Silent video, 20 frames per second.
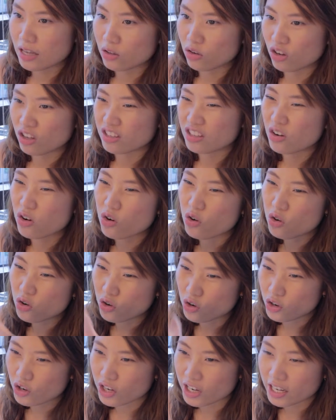get all the
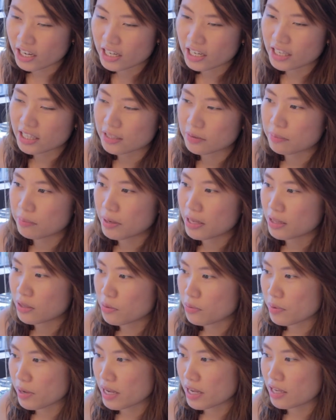oil, and
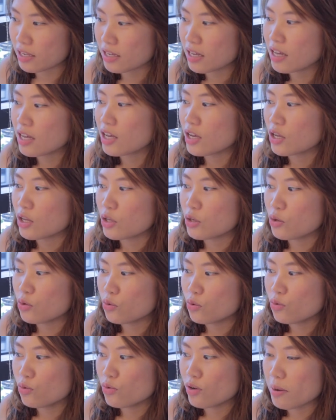in a way
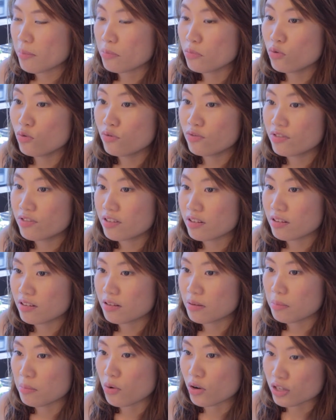you
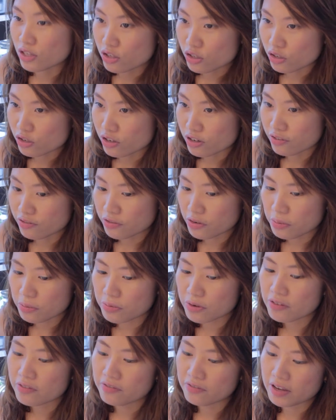removed the moisture
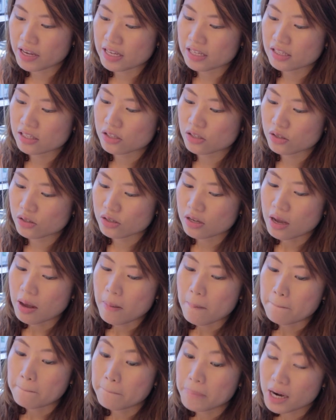from your face,
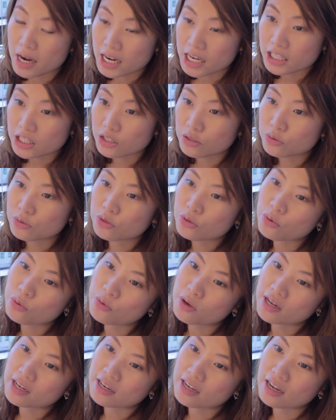but you
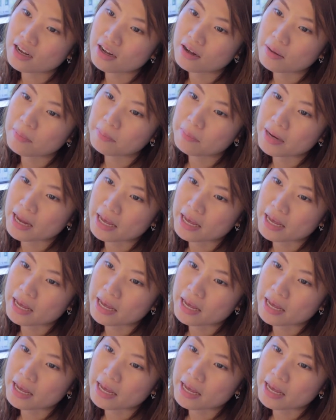don't want to